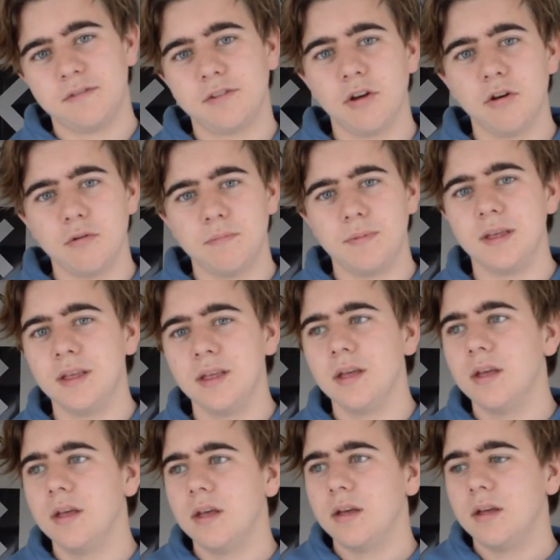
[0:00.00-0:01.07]
so it would be
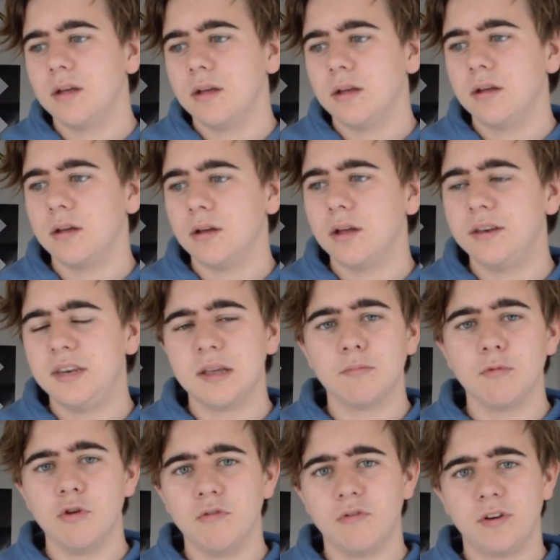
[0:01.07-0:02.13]
a dick
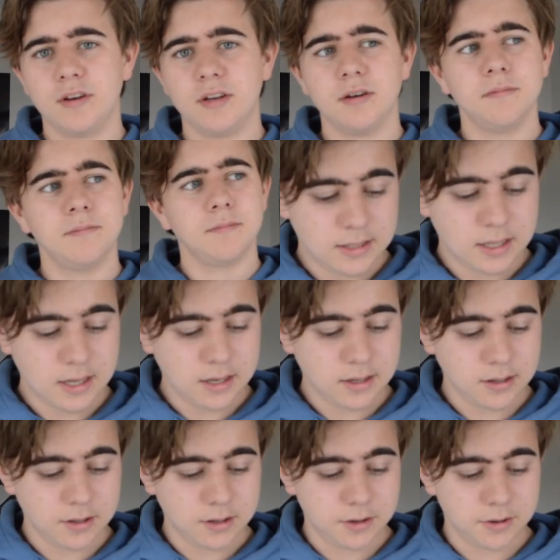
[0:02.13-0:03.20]
move if I didn't. Then